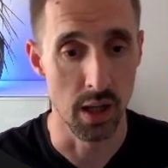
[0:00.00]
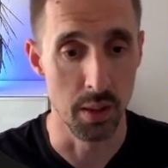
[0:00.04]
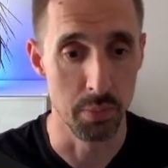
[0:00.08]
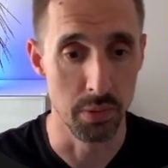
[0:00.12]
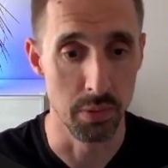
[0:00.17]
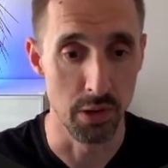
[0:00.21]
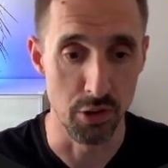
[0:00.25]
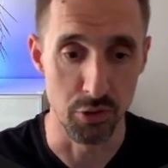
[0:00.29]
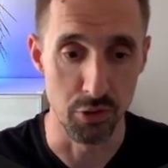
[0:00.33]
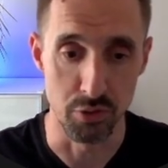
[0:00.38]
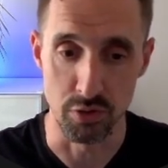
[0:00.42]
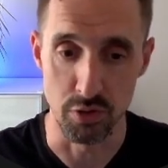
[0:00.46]

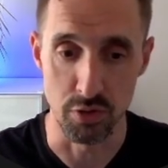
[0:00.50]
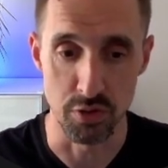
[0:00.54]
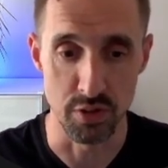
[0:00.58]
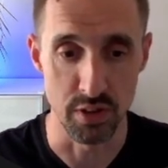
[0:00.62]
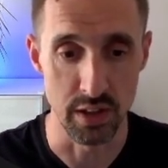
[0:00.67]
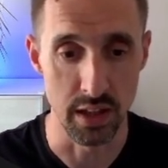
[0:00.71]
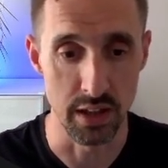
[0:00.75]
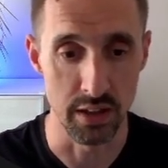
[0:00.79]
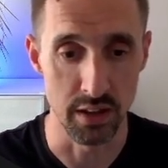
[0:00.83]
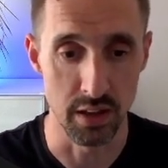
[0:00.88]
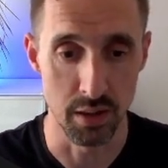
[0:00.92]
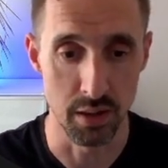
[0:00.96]
Please reduce the
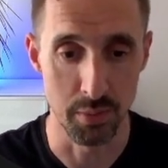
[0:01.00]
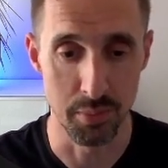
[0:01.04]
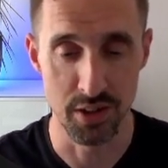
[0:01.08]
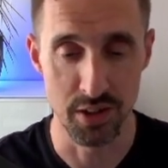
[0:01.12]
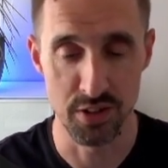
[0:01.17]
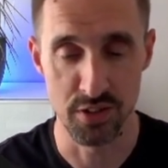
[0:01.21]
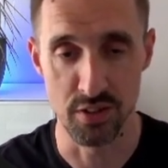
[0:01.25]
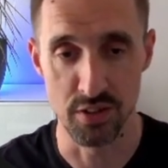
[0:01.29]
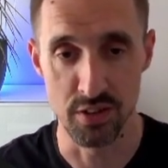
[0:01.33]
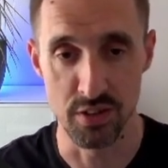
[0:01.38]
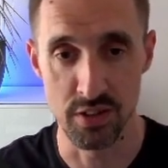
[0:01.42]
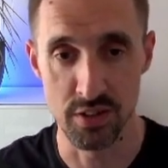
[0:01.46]
length of the
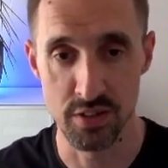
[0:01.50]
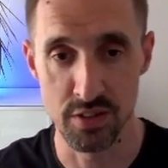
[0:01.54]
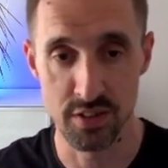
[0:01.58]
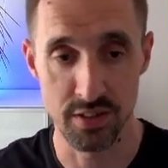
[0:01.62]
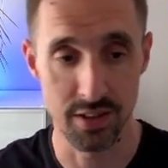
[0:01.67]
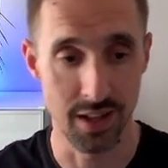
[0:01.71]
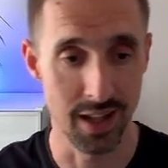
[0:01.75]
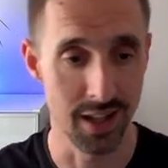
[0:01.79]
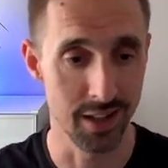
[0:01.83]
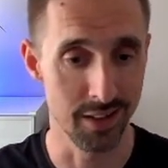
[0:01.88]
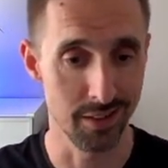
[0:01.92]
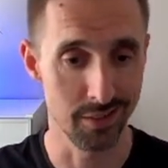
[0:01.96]
messages,
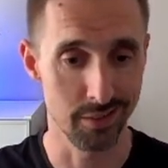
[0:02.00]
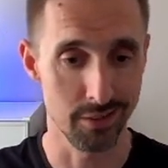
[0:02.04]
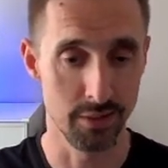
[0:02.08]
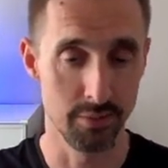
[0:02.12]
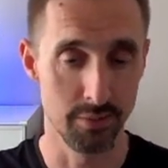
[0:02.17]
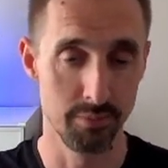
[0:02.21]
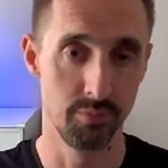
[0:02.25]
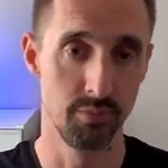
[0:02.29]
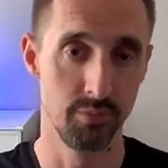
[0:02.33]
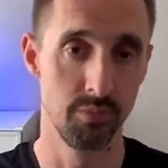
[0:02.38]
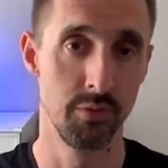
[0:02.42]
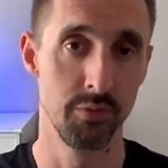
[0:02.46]
and
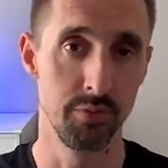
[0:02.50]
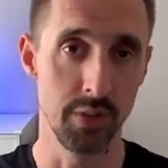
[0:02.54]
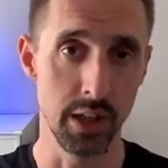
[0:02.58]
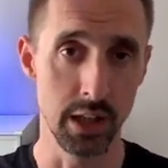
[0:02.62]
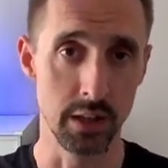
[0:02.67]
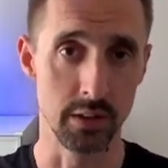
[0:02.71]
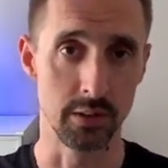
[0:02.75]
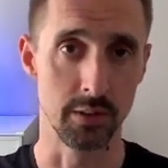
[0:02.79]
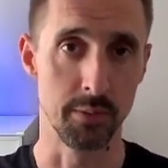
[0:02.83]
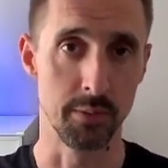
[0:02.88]
failed.